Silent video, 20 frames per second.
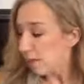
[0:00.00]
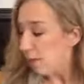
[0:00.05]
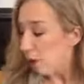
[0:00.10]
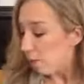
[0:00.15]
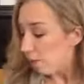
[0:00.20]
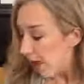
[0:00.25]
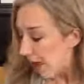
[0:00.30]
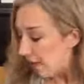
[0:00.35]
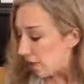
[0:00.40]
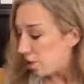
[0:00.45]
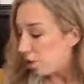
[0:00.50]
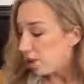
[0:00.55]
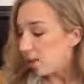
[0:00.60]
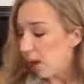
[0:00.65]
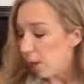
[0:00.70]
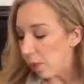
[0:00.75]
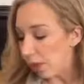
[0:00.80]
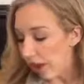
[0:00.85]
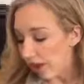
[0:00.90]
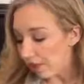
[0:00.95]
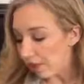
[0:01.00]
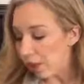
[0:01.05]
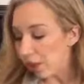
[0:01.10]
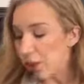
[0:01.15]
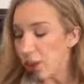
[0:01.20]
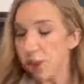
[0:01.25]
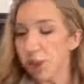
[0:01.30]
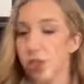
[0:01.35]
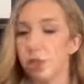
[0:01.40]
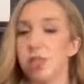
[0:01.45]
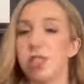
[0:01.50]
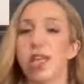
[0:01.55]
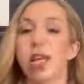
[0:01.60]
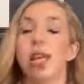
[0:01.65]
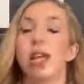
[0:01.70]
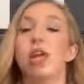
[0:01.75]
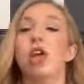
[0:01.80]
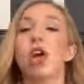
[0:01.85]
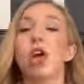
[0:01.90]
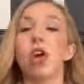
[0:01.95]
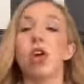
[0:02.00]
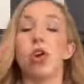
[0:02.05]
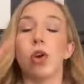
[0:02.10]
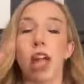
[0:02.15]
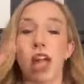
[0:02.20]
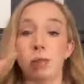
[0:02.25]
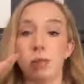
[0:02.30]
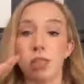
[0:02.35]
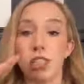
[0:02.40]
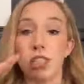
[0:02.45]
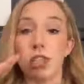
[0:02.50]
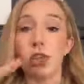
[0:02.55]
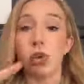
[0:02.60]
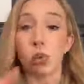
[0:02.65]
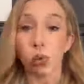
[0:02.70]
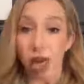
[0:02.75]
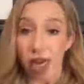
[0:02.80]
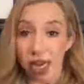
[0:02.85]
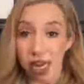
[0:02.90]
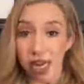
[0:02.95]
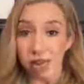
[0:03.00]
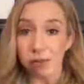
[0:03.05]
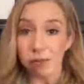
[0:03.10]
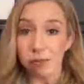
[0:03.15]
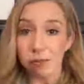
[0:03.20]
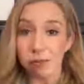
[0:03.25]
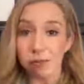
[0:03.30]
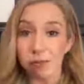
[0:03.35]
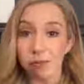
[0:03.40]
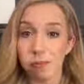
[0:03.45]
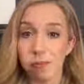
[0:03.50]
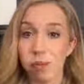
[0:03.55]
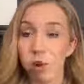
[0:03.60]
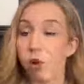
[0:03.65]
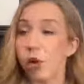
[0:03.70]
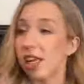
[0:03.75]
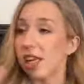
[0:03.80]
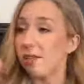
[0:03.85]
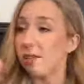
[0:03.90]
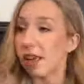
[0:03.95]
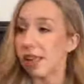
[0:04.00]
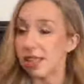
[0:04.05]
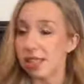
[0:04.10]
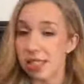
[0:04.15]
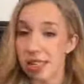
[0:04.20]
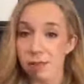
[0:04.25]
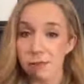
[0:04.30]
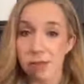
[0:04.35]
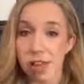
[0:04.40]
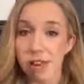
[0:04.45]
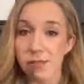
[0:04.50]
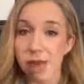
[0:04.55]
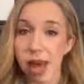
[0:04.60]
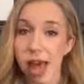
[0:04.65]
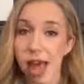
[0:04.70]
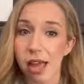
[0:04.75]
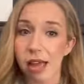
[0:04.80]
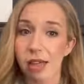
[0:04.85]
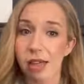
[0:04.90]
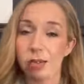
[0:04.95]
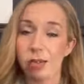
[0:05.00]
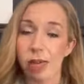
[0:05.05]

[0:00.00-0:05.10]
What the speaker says: So make sure that whatever you're using, you're able to grade it or give instant feedback.